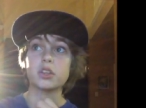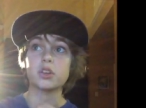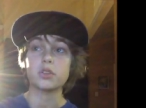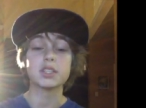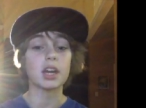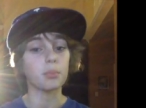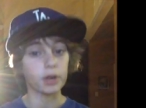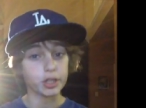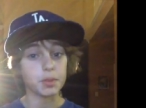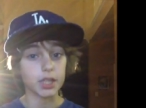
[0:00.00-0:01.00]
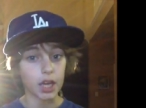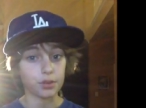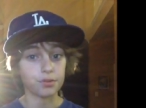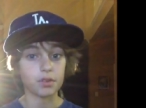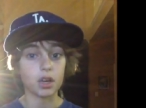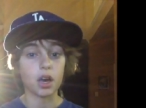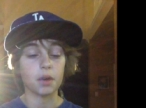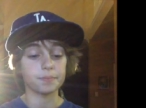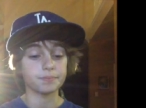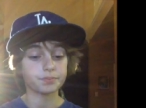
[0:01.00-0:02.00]
This kind of brings me life.
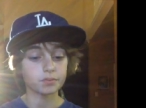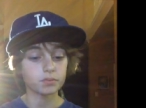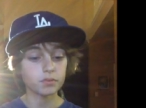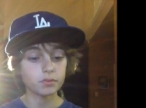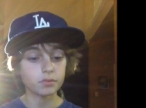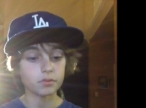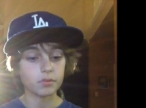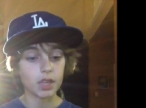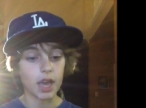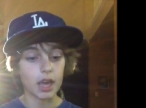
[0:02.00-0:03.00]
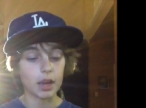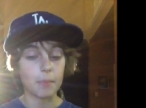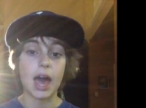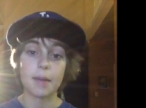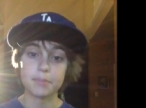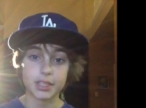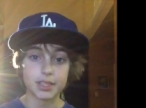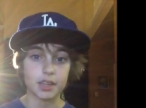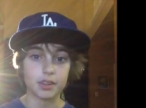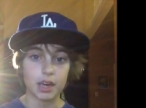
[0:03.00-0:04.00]
And I'm happy to
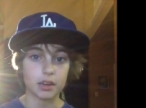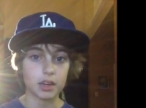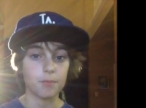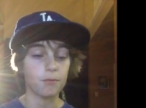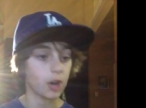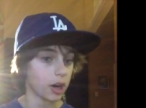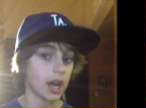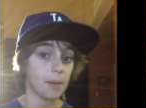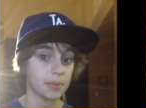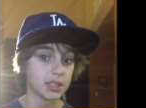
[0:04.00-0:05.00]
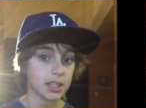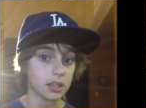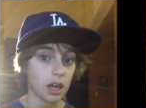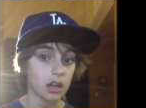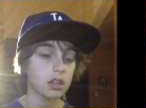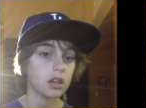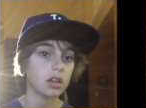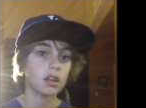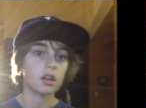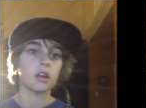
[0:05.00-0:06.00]
say that. I'm very happy to say
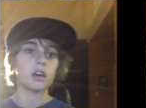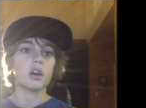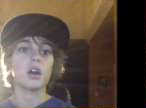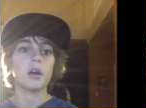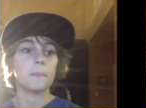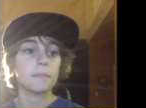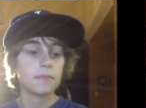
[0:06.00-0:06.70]
that.